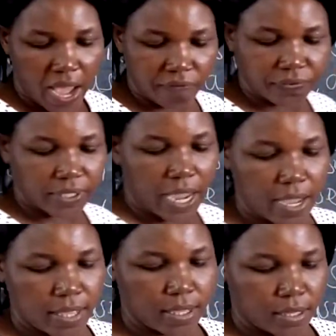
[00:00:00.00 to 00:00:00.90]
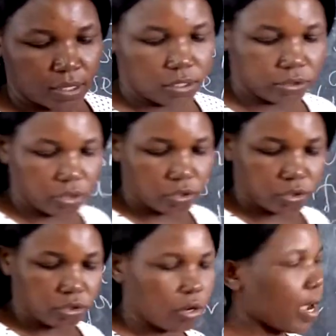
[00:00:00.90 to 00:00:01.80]
after. It's
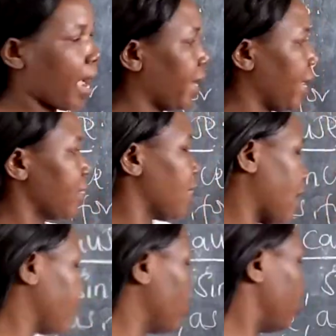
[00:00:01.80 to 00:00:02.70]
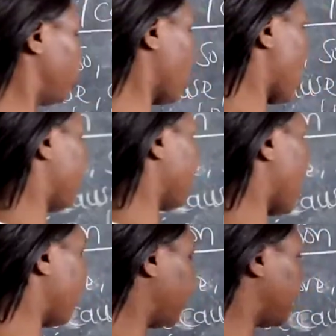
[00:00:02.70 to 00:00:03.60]
also another. We also have
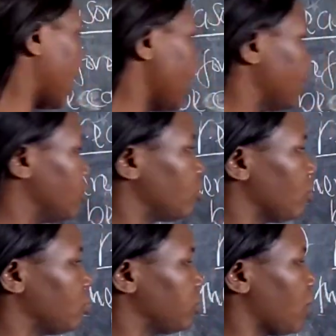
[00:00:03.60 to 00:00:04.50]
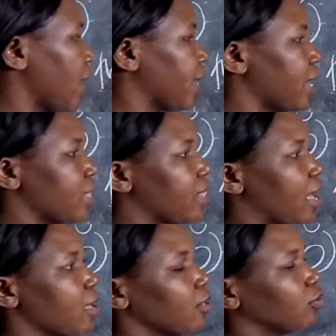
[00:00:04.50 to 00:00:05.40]
after. It's also
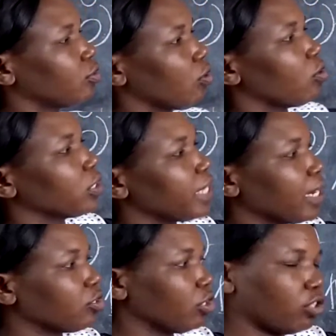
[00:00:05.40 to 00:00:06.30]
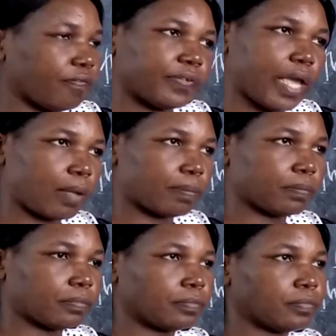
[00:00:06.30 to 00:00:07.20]
another. So conjunction of time.
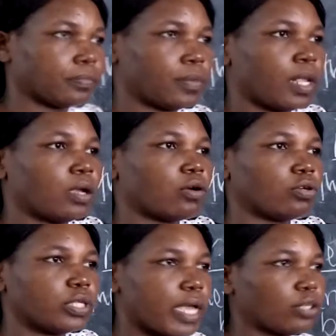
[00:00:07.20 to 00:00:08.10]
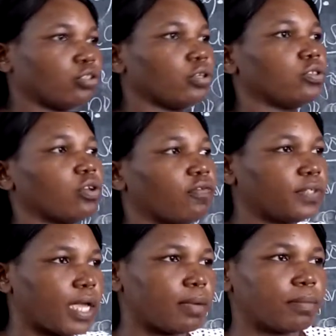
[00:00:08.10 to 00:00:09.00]
Conjunctions
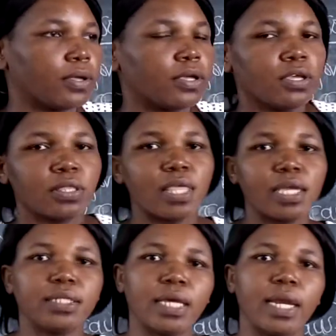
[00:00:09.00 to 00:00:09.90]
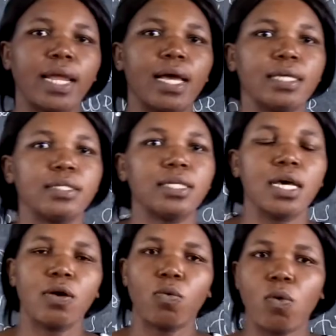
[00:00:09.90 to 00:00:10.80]
of time. They tell us
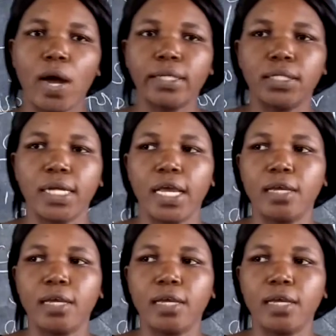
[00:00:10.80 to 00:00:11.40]
what